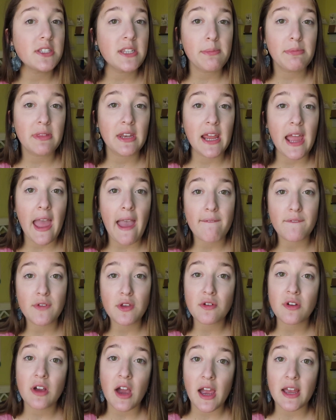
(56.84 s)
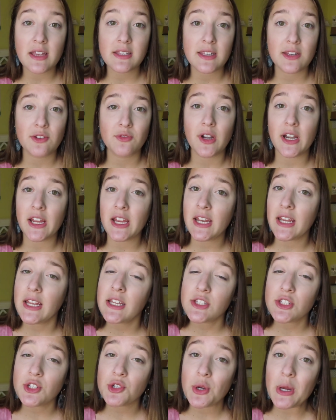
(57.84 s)
tip that I have for you guys in running an
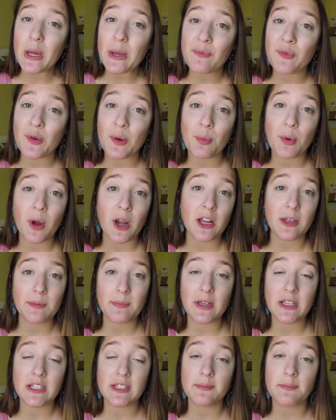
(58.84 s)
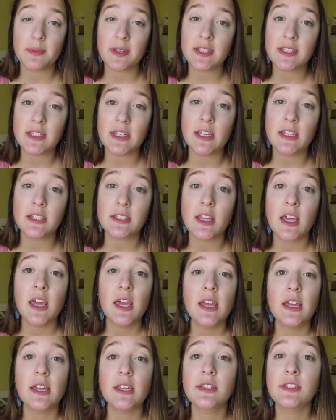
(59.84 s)
Instagram for a product-based business
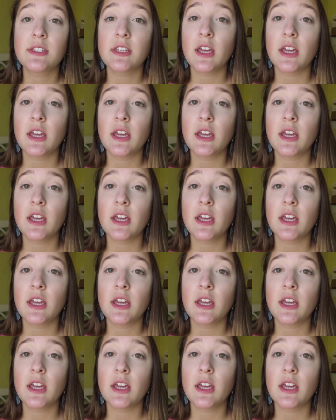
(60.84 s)
is to